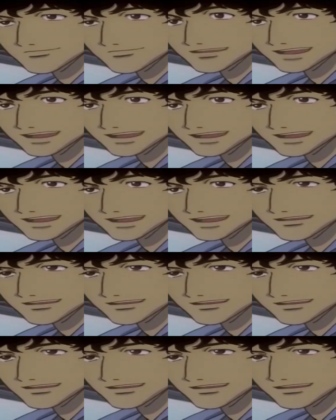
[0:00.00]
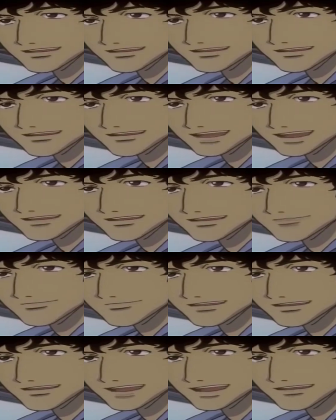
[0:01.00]
Please, you
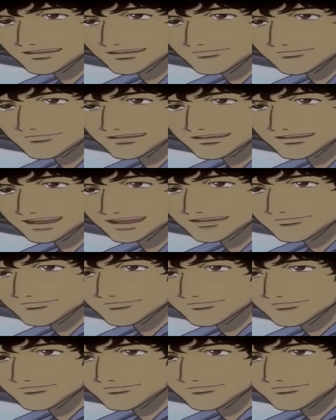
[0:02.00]
have to crush me.